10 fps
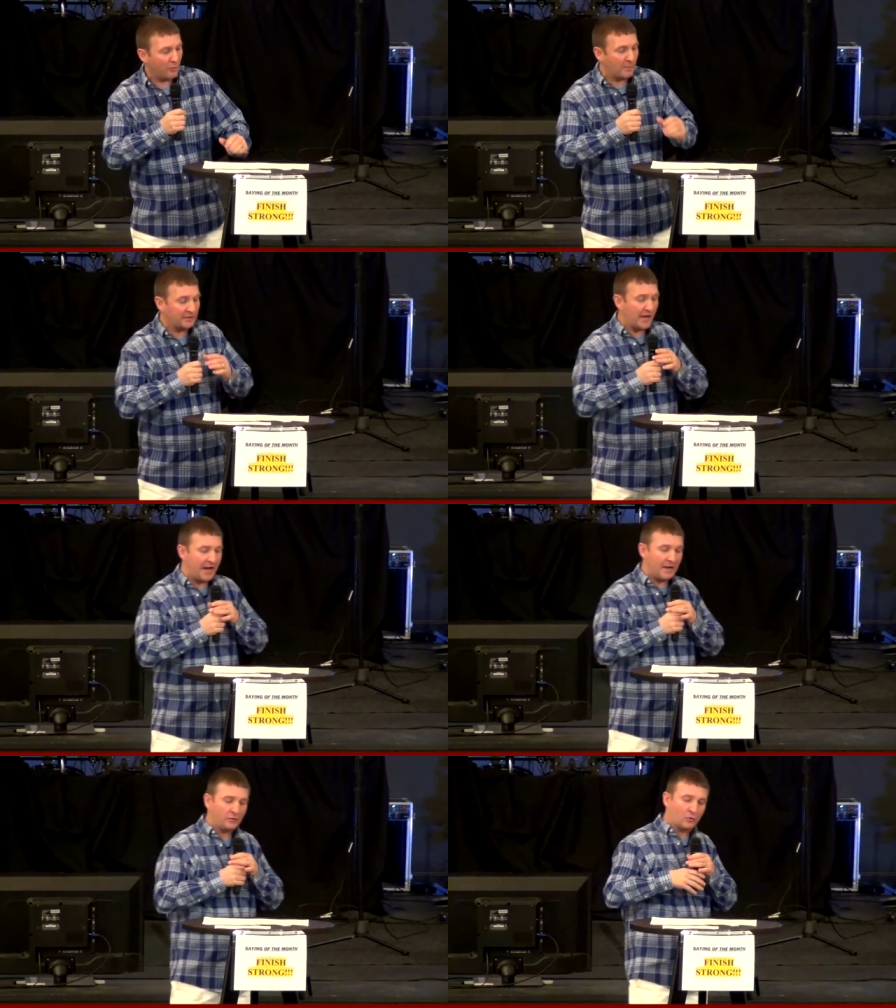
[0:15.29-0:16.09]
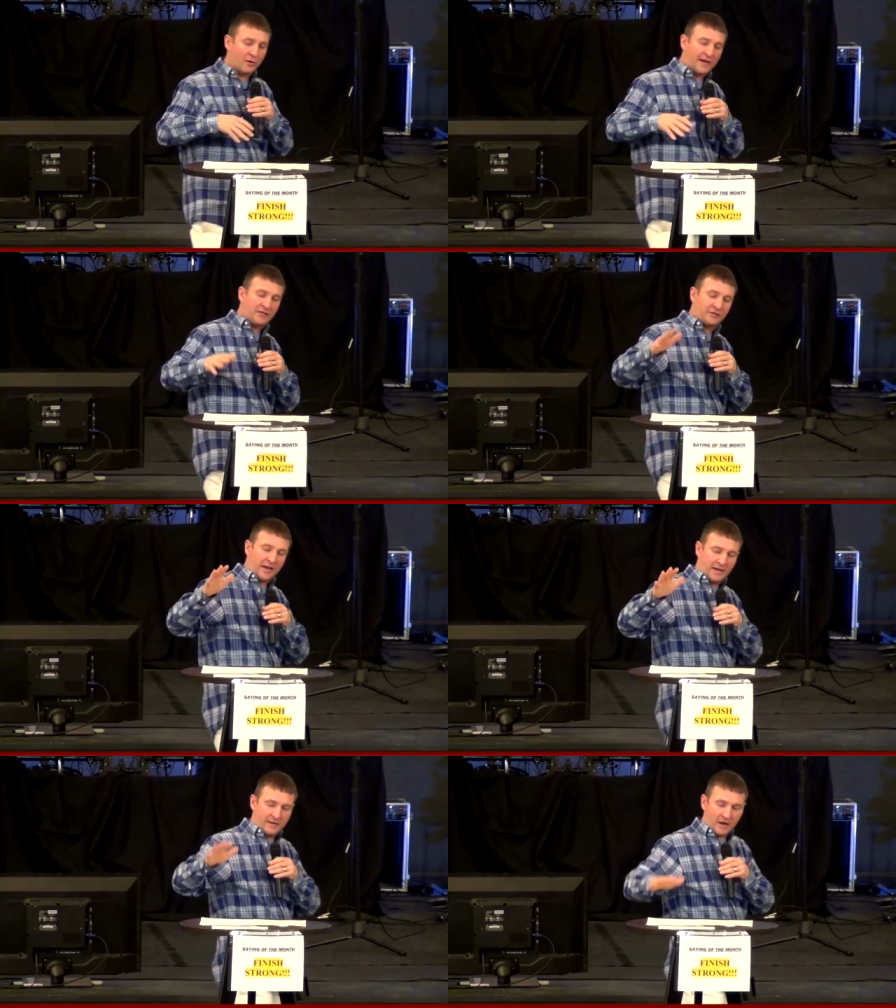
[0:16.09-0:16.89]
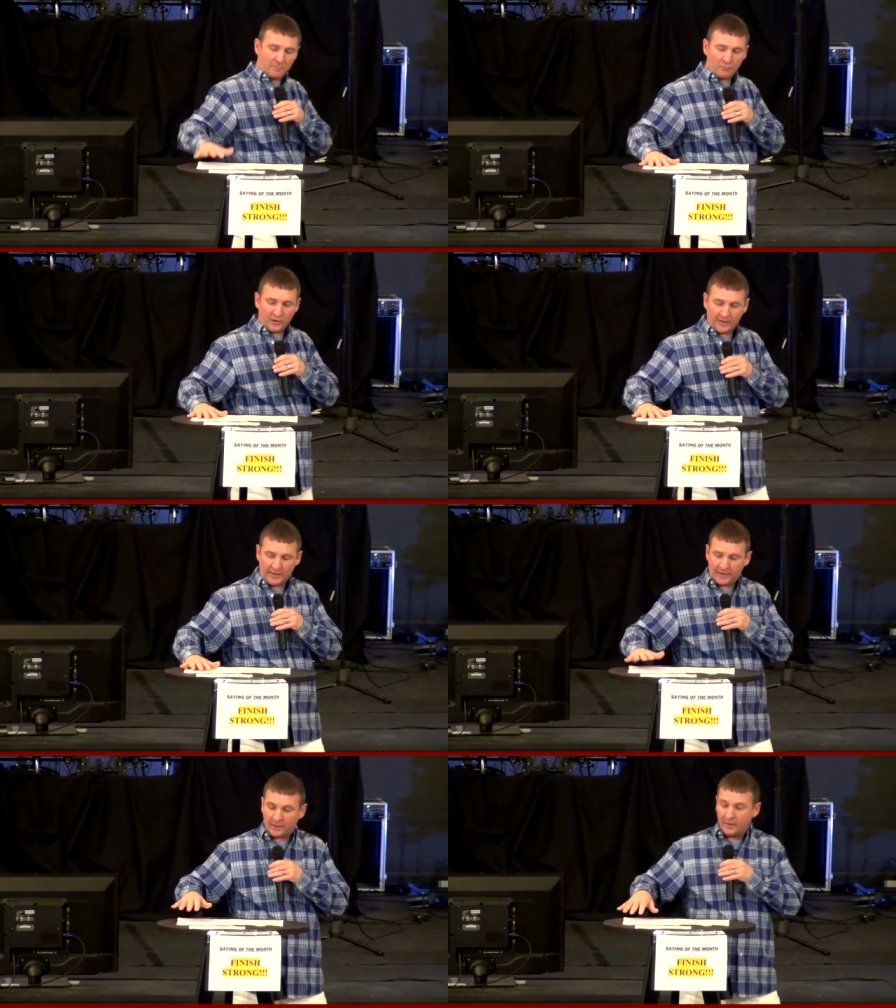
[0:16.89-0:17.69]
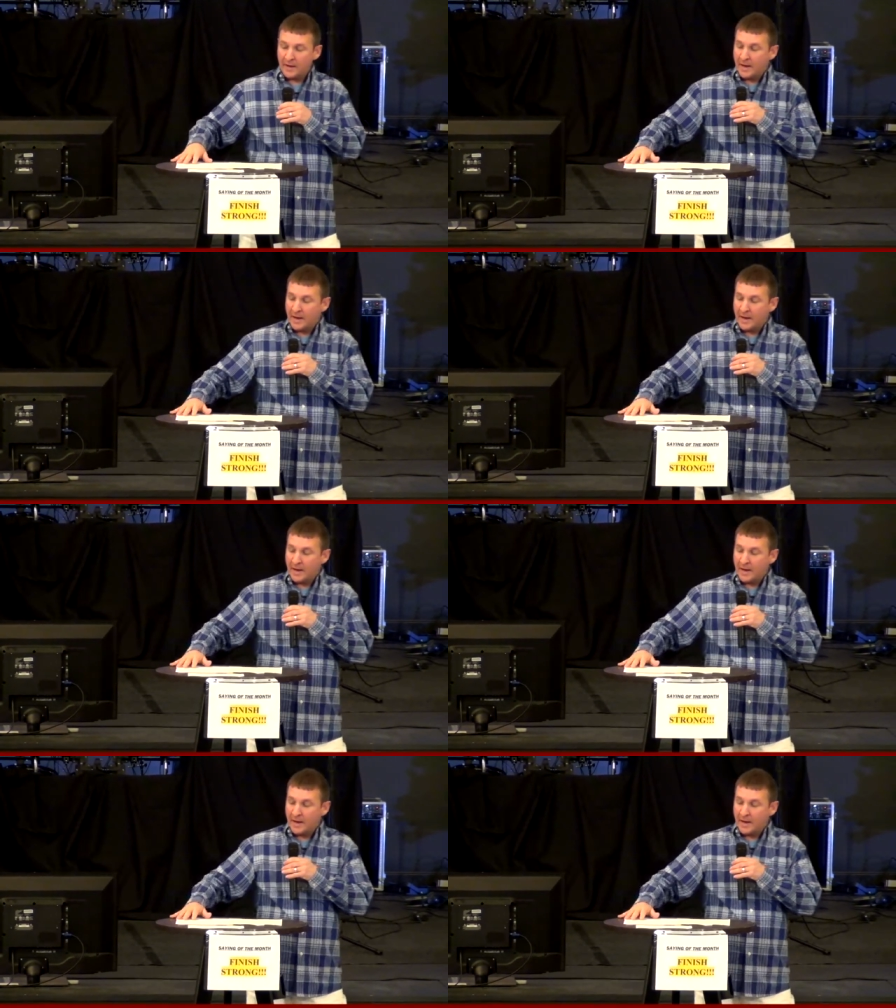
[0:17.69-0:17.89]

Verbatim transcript: but to increase in number here.